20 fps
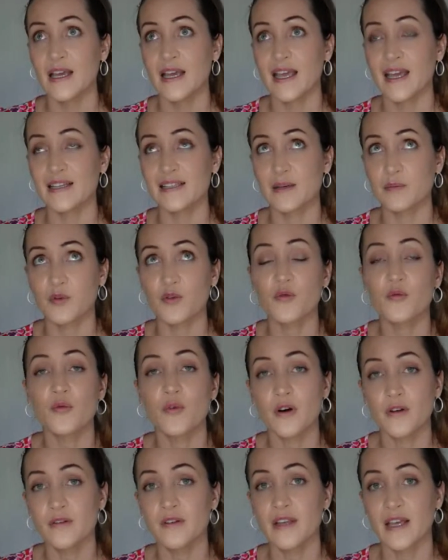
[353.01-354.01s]
except of
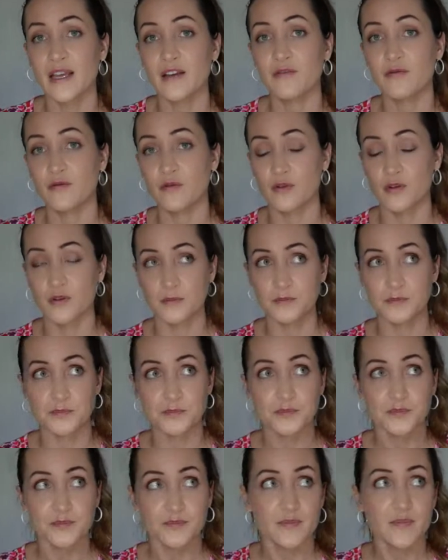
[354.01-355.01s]
one day for
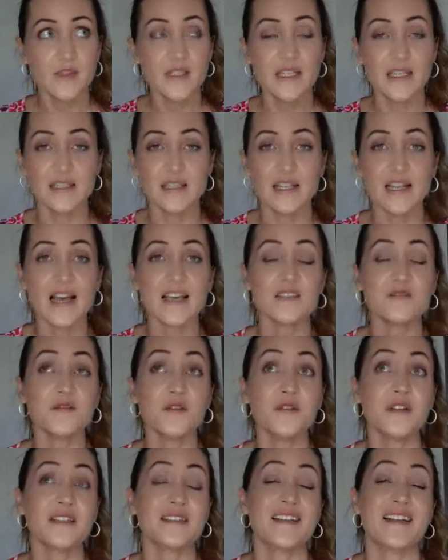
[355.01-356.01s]
the last few
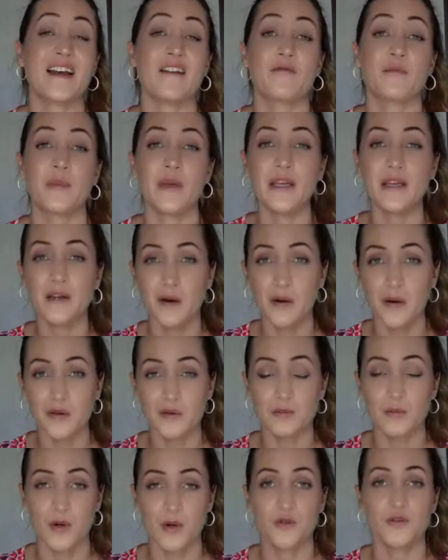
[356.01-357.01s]
weeks, and I've been
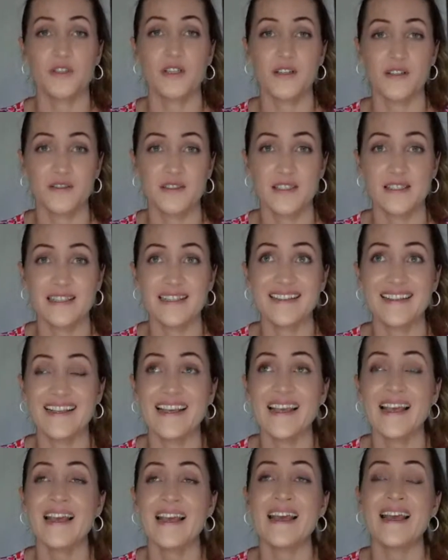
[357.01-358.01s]
posting consistently,